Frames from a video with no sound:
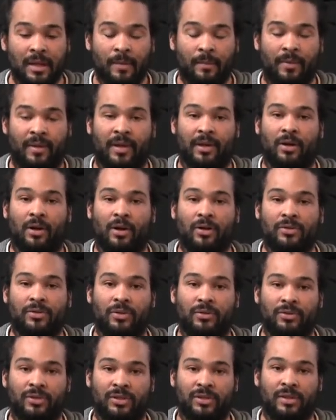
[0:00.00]
but then
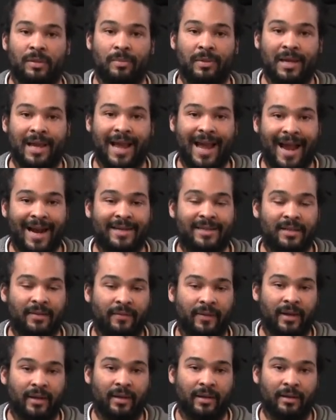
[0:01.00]
also just to be
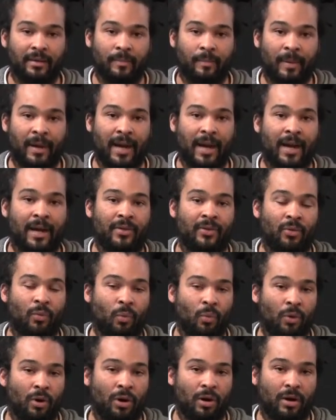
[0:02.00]
activated by the
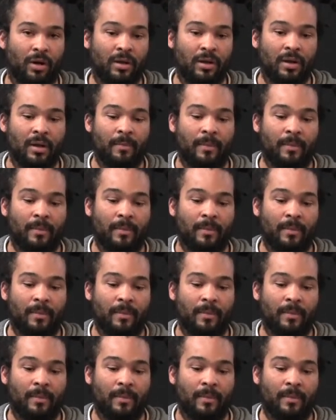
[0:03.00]
work.